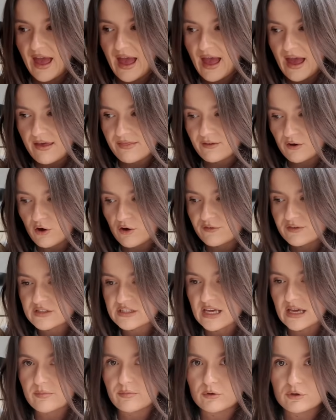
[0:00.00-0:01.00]
that and the coffee
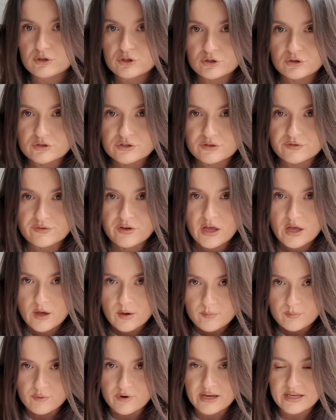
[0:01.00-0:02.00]
table sort of
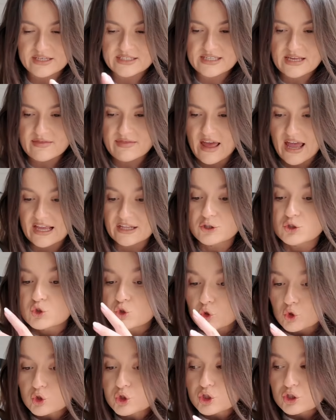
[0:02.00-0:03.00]
brings in that
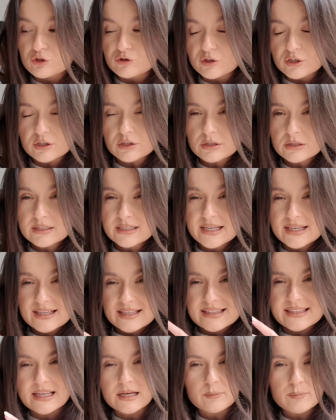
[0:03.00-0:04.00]

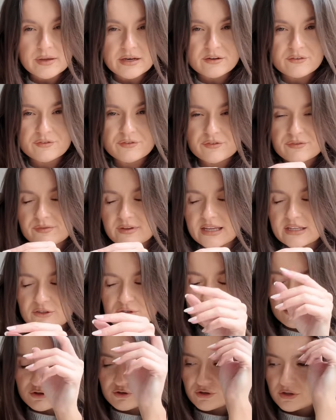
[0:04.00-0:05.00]
little bit of
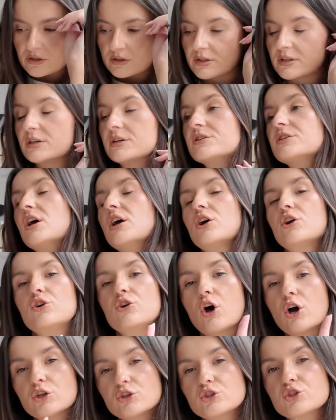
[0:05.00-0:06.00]
industrialness.
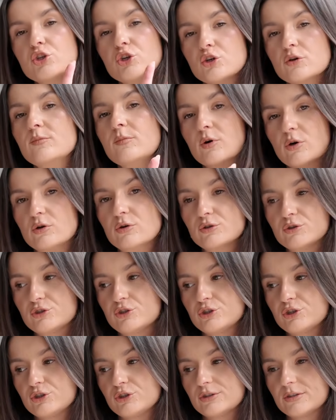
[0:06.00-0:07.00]
Not too
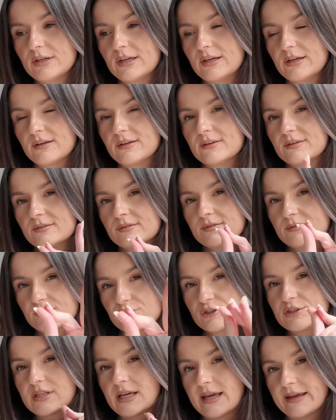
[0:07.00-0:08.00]
much,
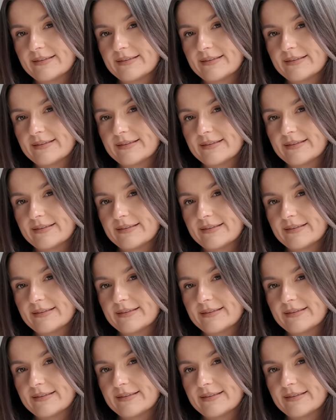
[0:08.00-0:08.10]
just a